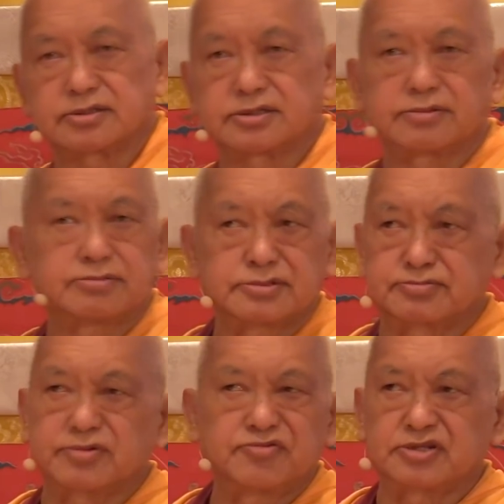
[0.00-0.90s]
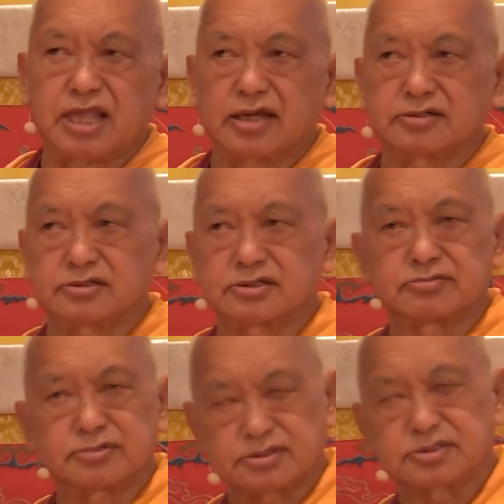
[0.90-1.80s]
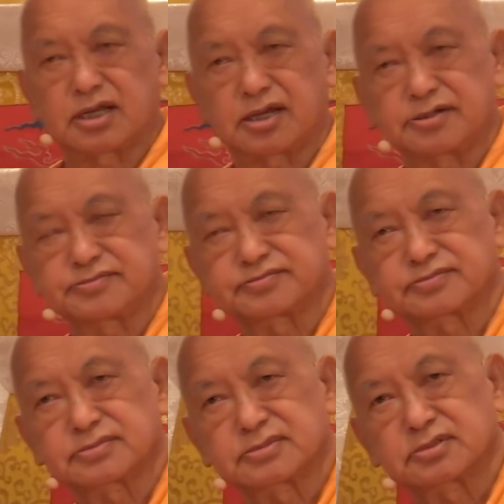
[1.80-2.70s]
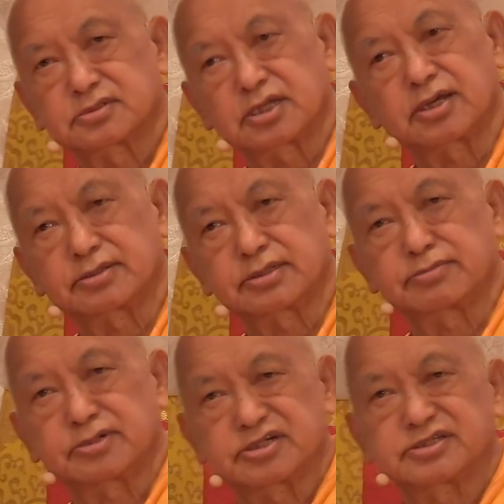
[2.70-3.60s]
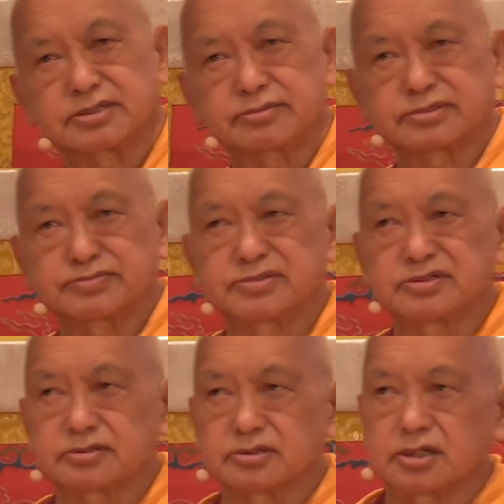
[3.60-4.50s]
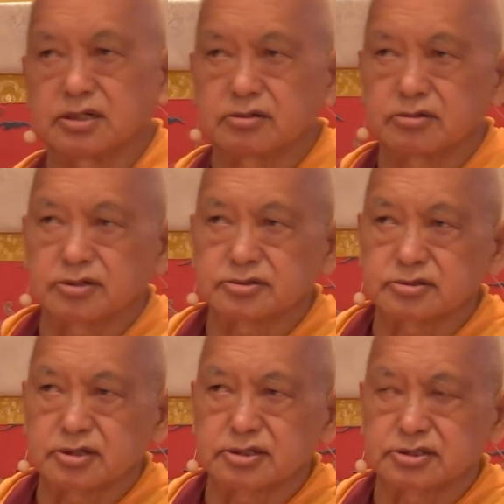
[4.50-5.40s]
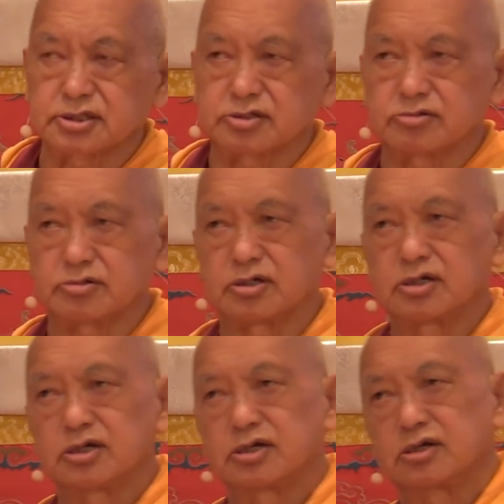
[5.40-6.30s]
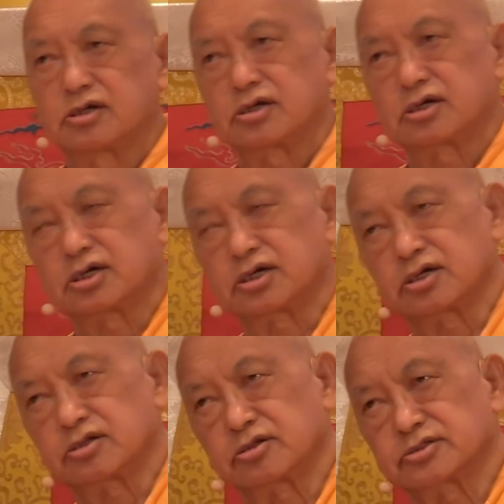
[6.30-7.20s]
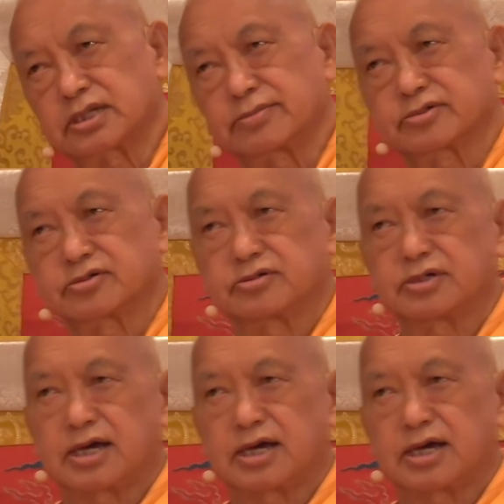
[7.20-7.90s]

Before that, it was, the monastery was built, I think, a long time ago.